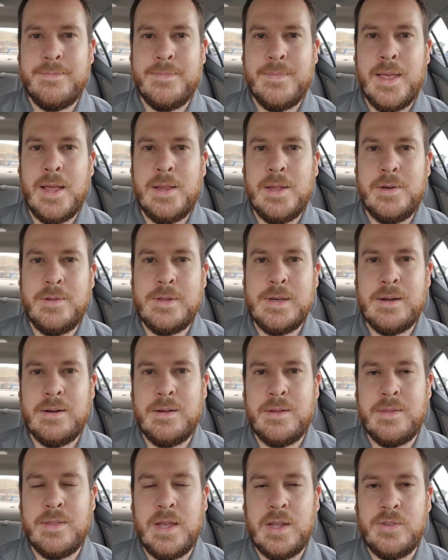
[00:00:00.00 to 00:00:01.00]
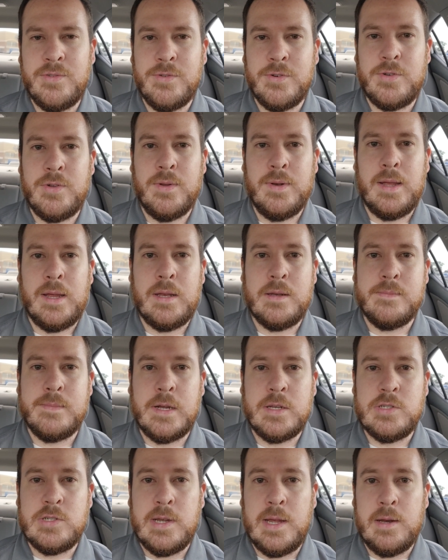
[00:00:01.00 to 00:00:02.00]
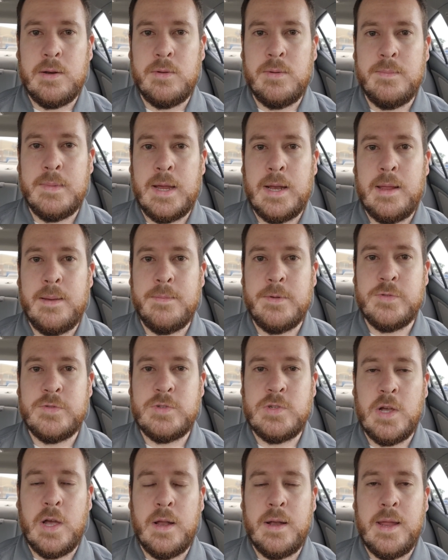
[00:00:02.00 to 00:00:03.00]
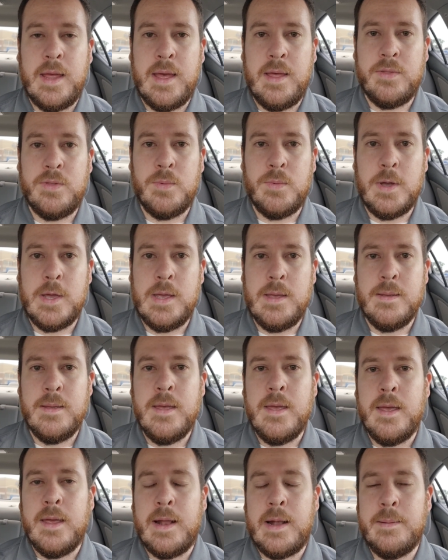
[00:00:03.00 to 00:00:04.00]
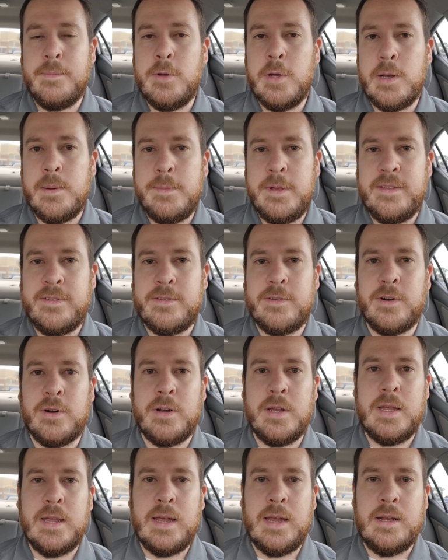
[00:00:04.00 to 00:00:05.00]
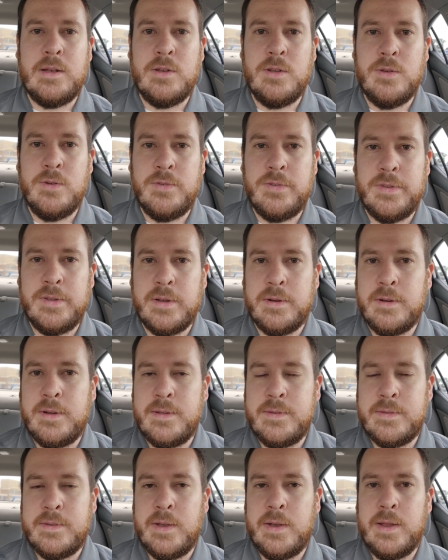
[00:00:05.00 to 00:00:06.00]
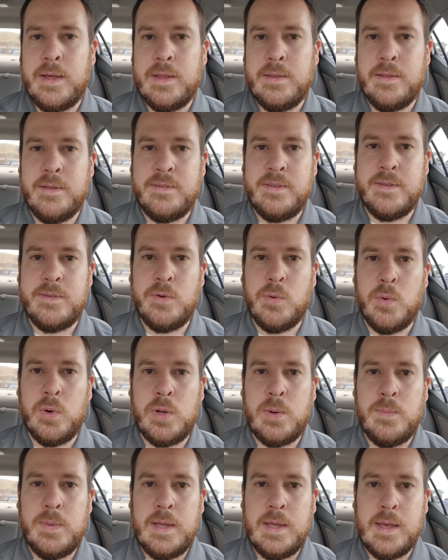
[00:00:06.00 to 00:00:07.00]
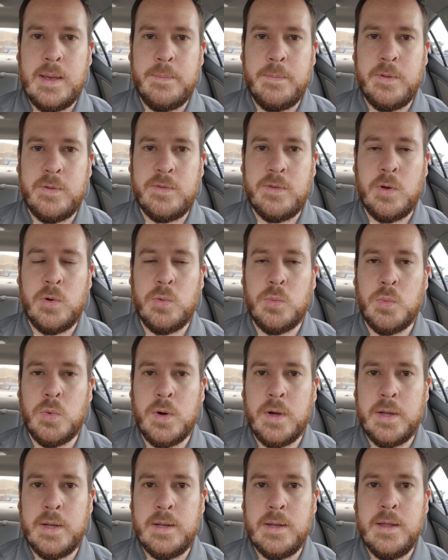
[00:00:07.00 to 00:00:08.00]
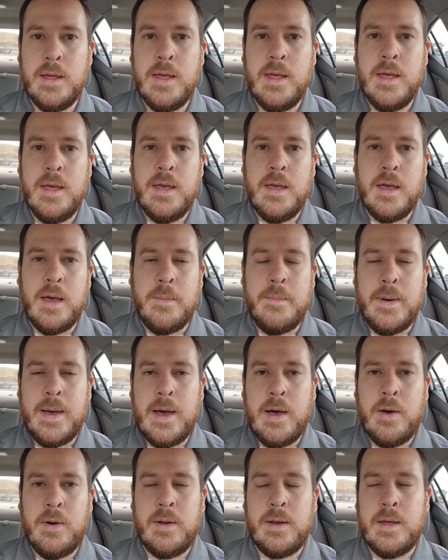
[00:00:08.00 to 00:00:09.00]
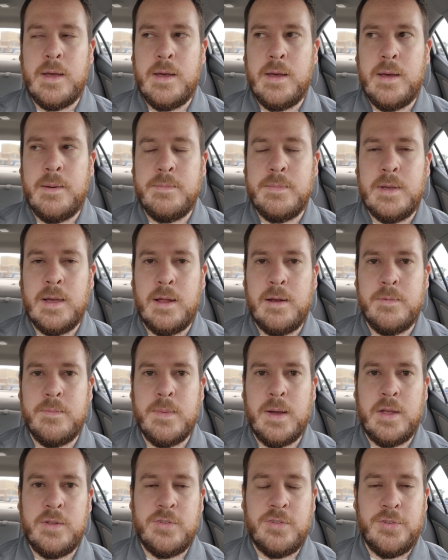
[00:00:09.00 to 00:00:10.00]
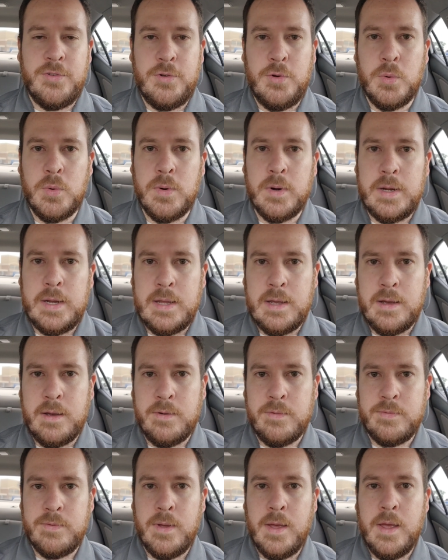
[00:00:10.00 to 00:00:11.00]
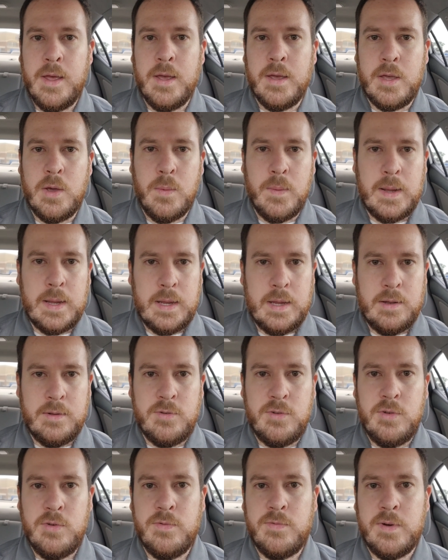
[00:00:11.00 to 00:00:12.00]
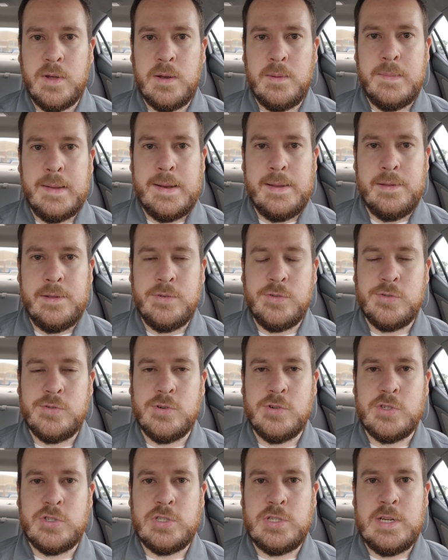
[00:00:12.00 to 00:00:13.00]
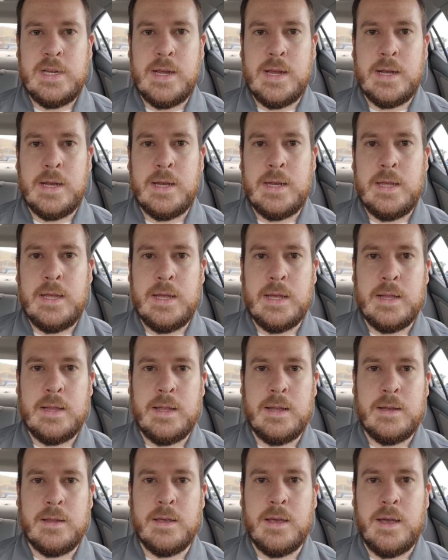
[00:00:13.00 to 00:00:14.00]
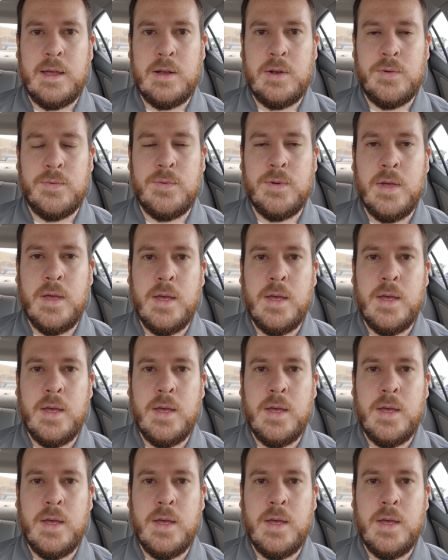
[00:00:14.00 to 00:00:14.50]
Hello there, and thanks for tuning into my channel. My name is John Hathaway, and I'm going to be starting a new series today. This is going to be episode 1 about kind of my story of going into fundamentalist Christianity and then kind of